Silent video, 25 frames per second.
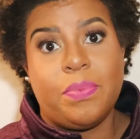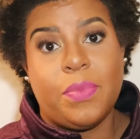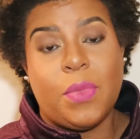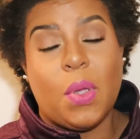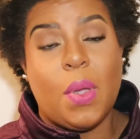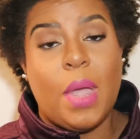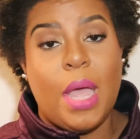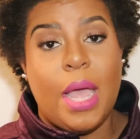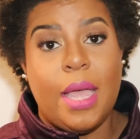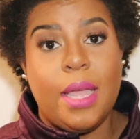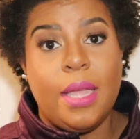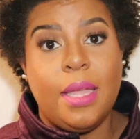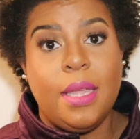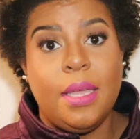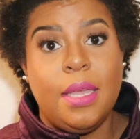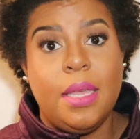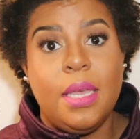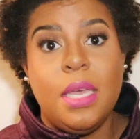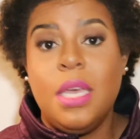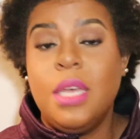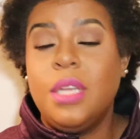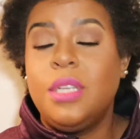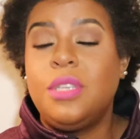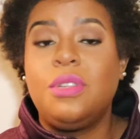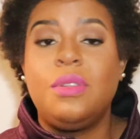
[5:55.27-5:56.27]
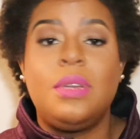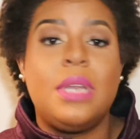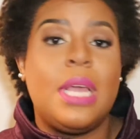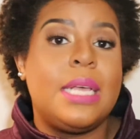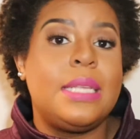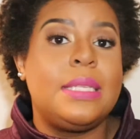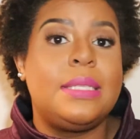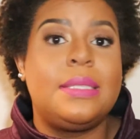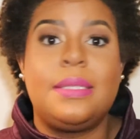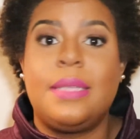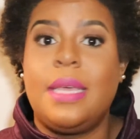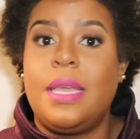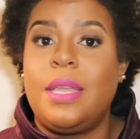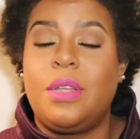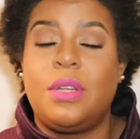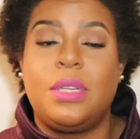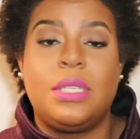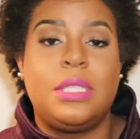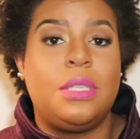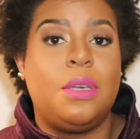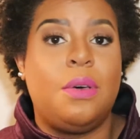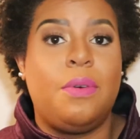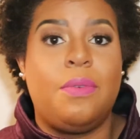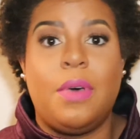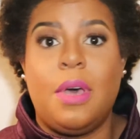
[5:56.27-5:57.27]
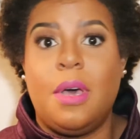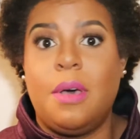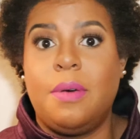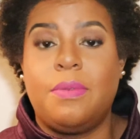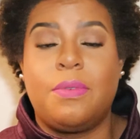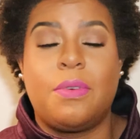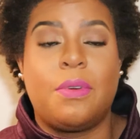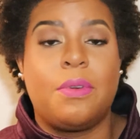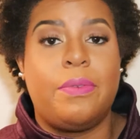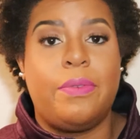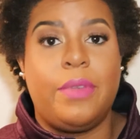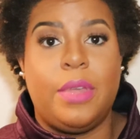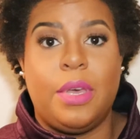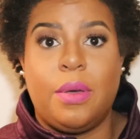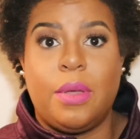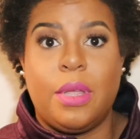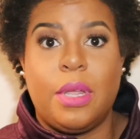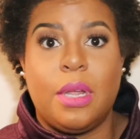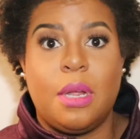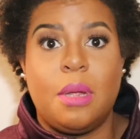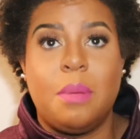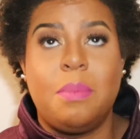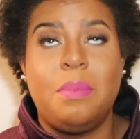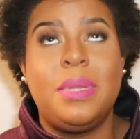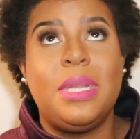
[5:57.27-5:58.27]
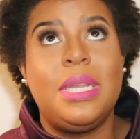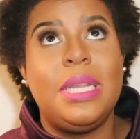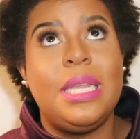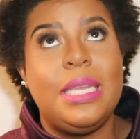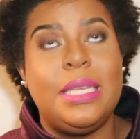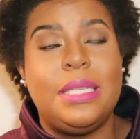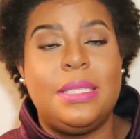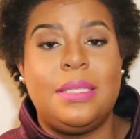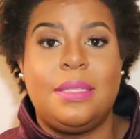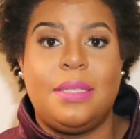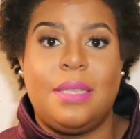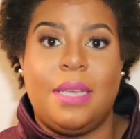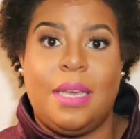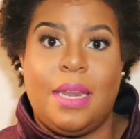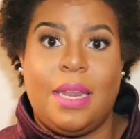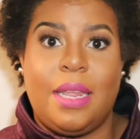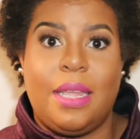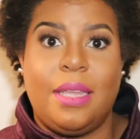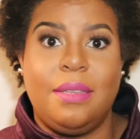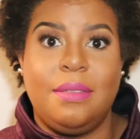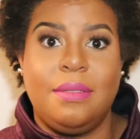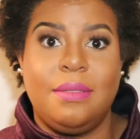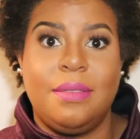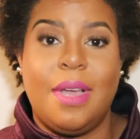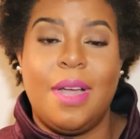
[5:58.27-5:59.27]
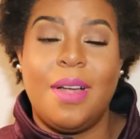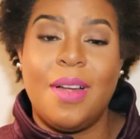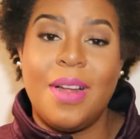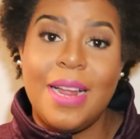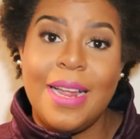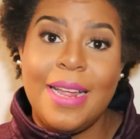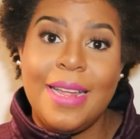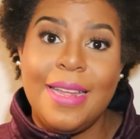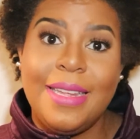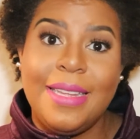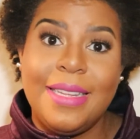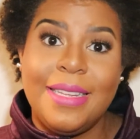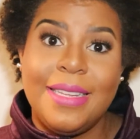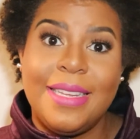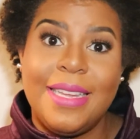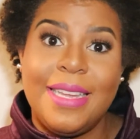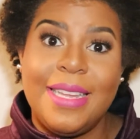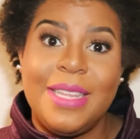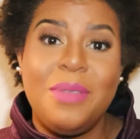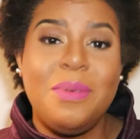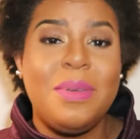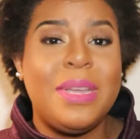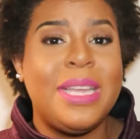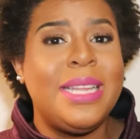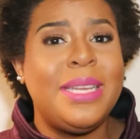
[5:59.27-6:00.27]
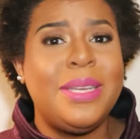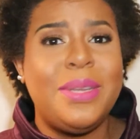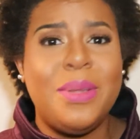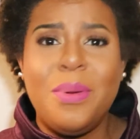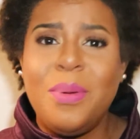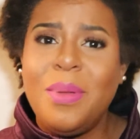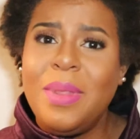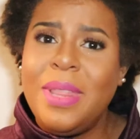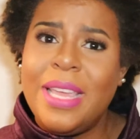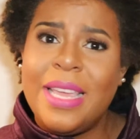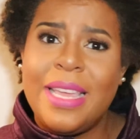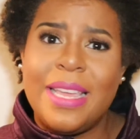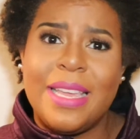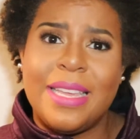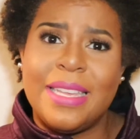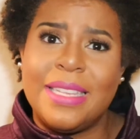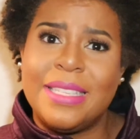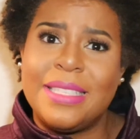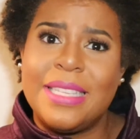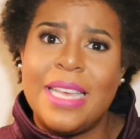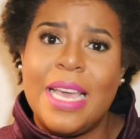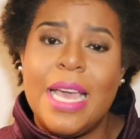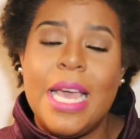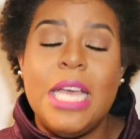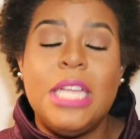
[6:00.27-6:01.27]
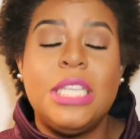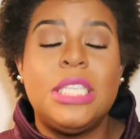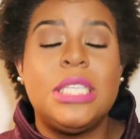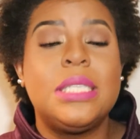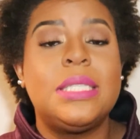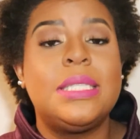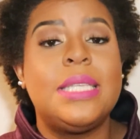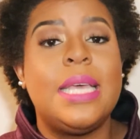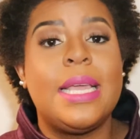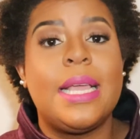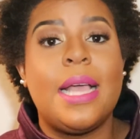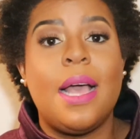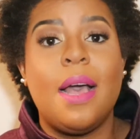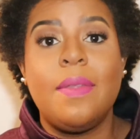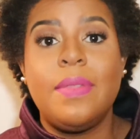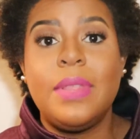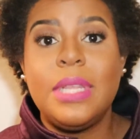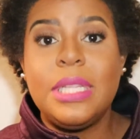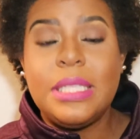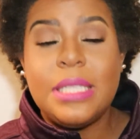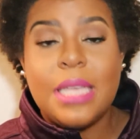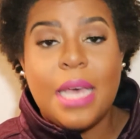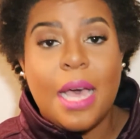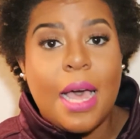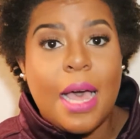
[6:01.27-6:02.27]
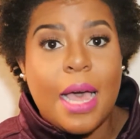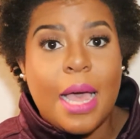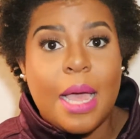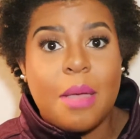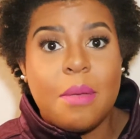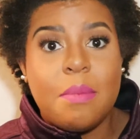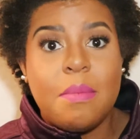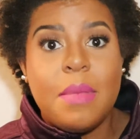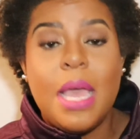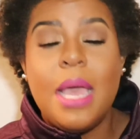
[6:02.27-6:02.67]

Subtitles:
okay? Do not set yourself up for failure. Please study, all right? You can do this. Just take out the time,